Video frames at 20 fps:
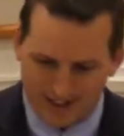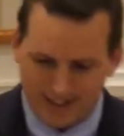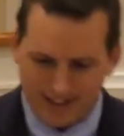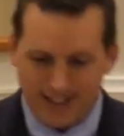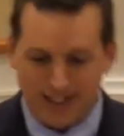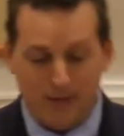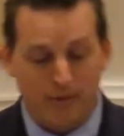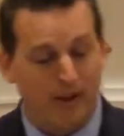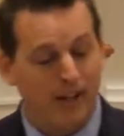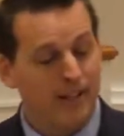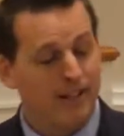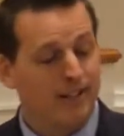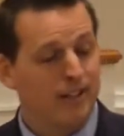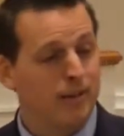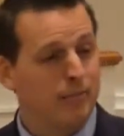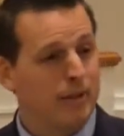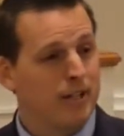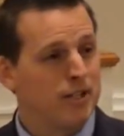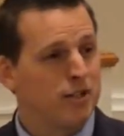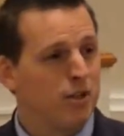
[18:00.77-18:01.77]
Anyway, there
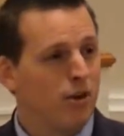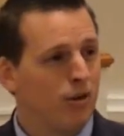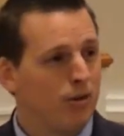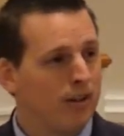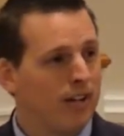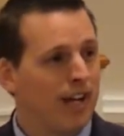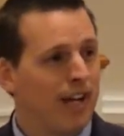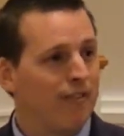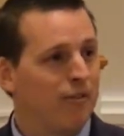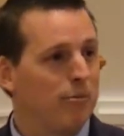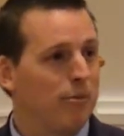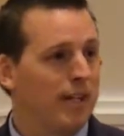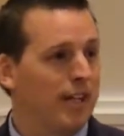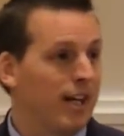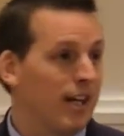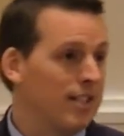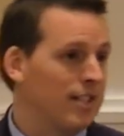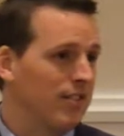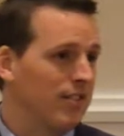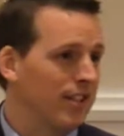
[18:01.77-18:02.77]
could be a soul in heaven
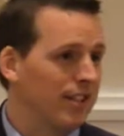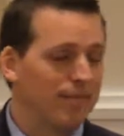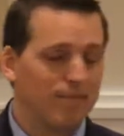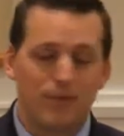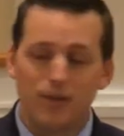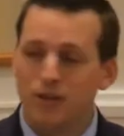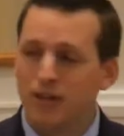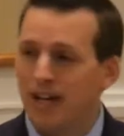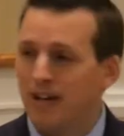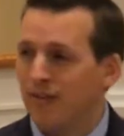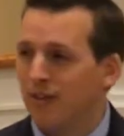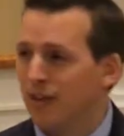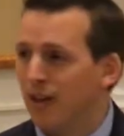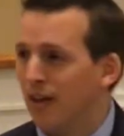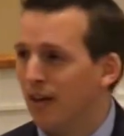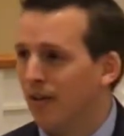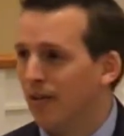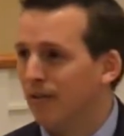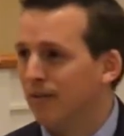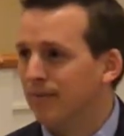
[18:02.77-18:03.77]
because that. You never know.